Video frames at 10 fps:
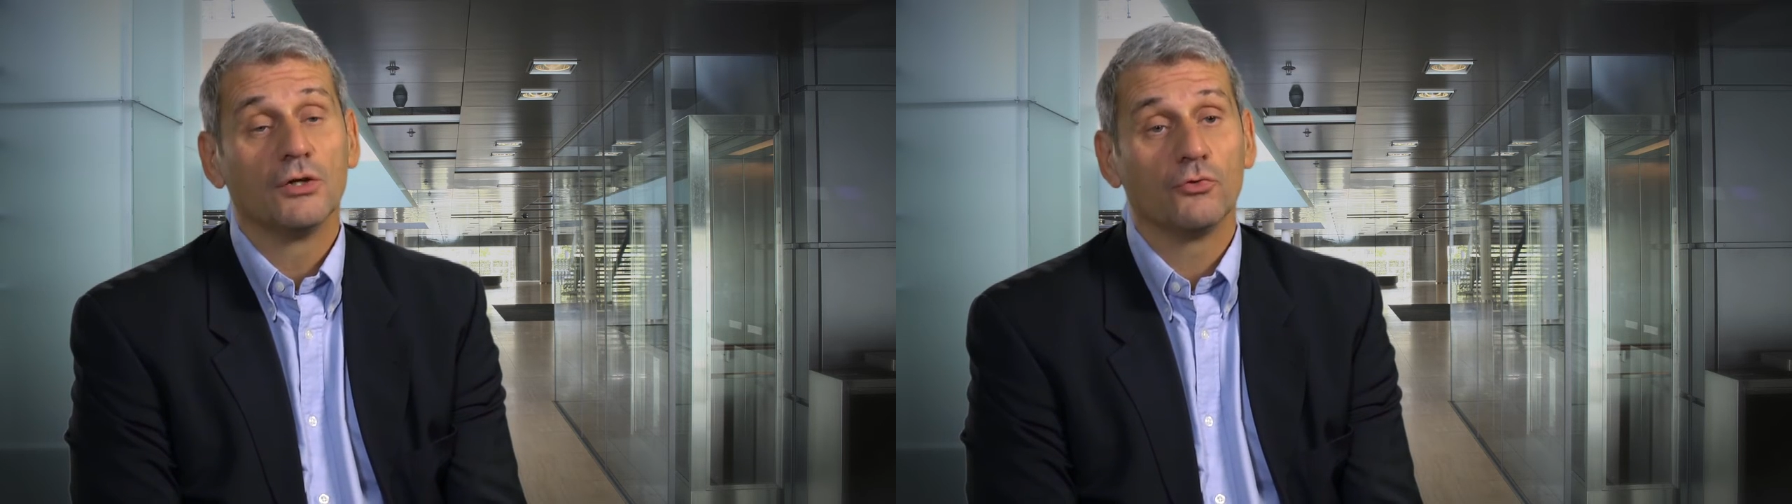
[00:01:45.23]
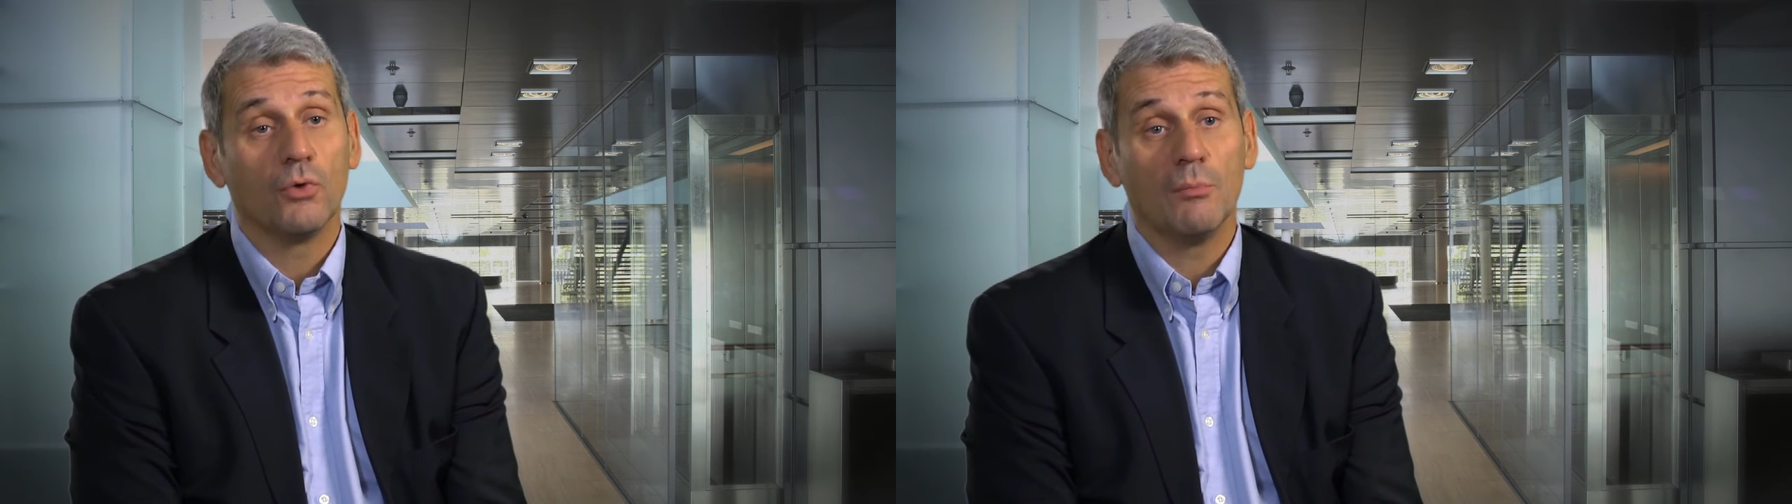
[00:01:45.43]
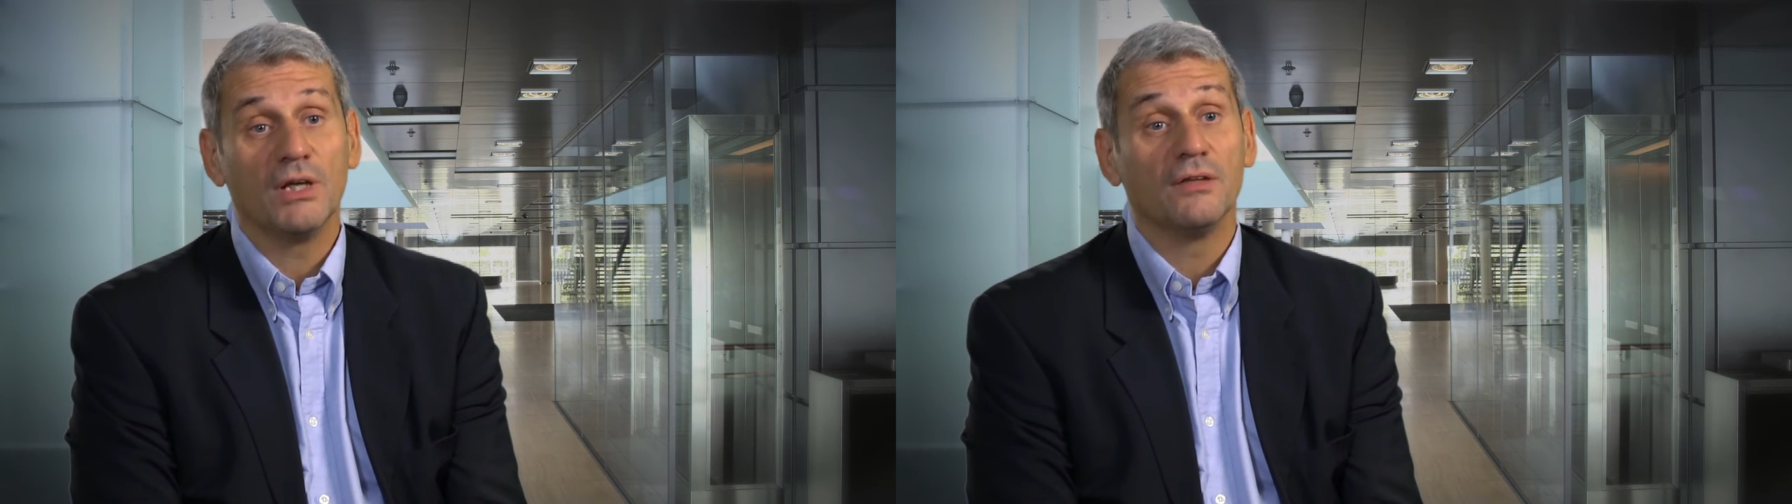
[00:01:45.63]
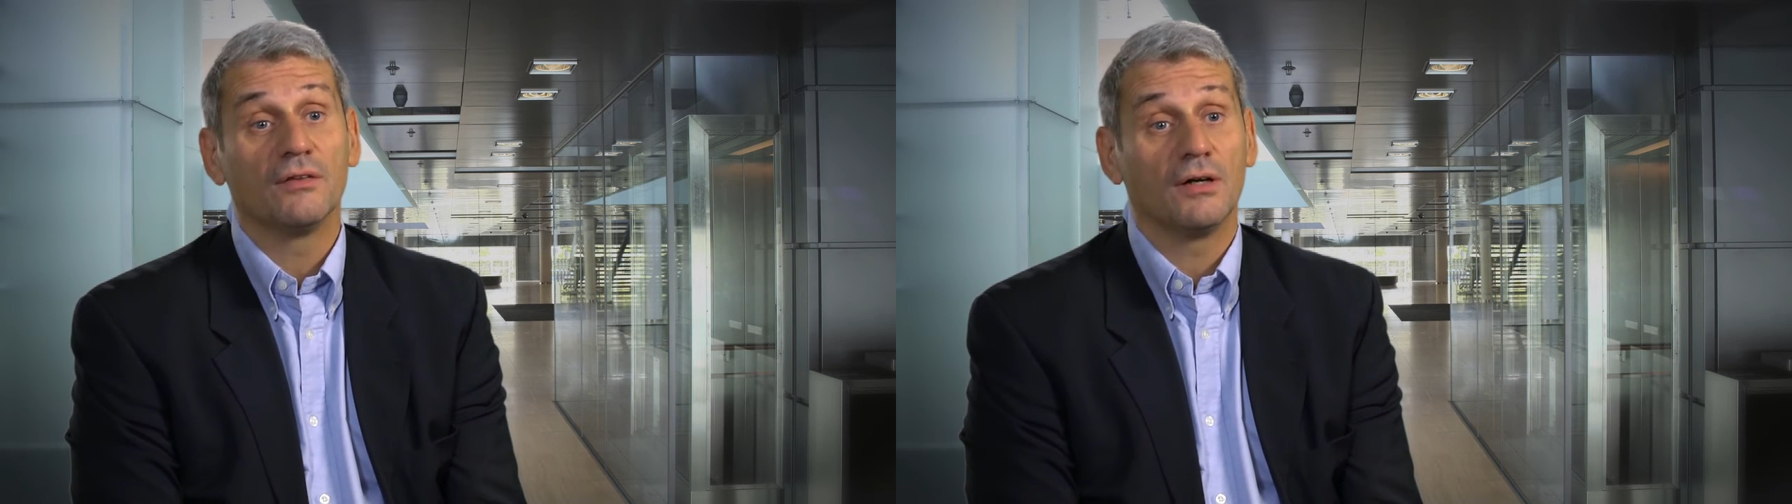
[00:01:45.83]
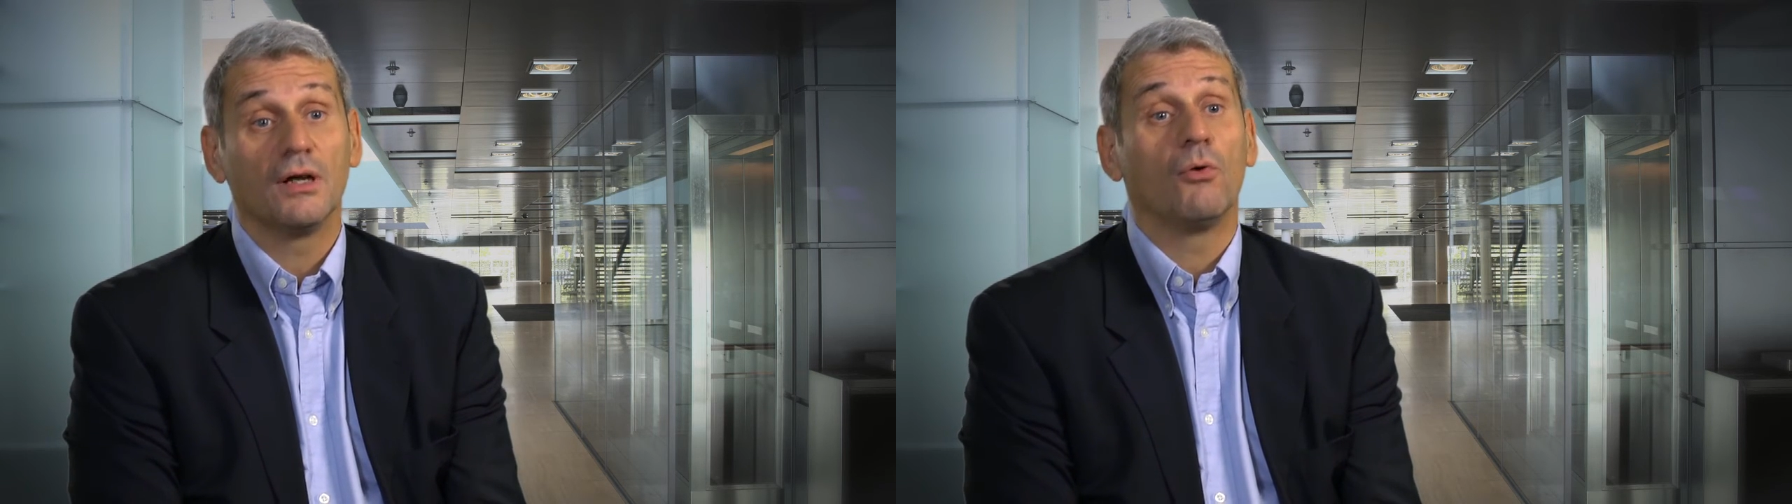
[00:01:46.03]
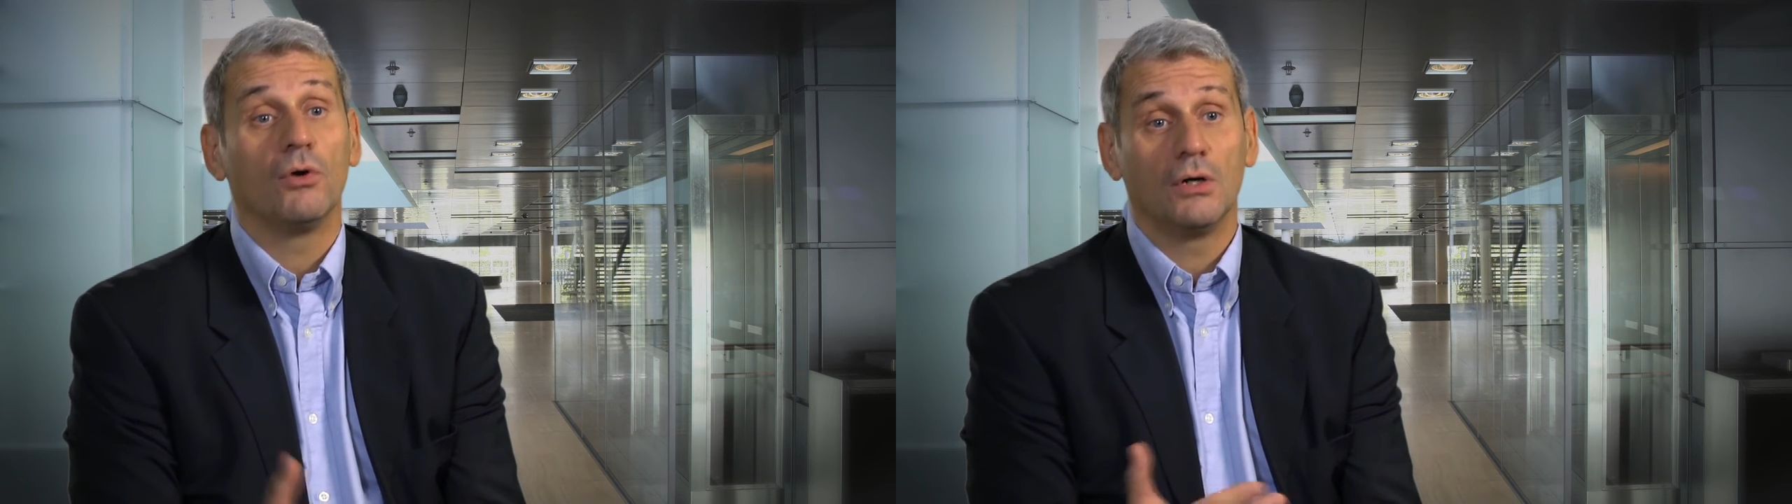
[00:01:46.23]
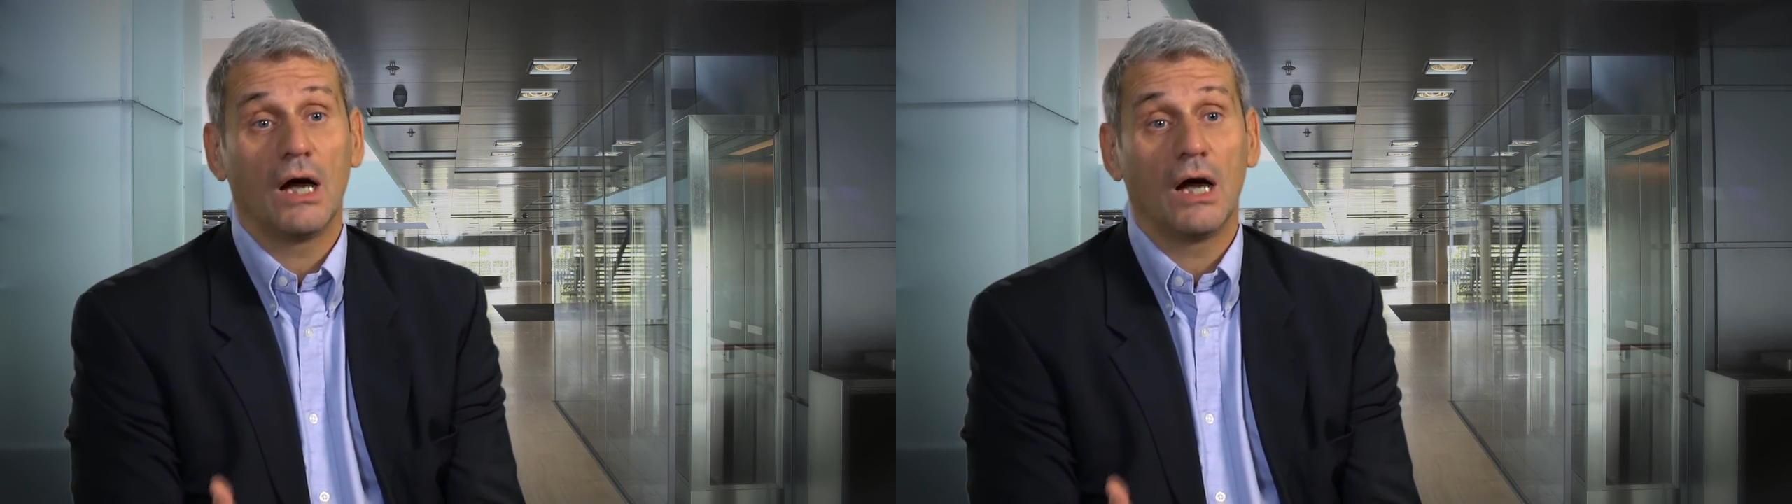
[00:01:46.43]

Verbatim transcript: to embed inside our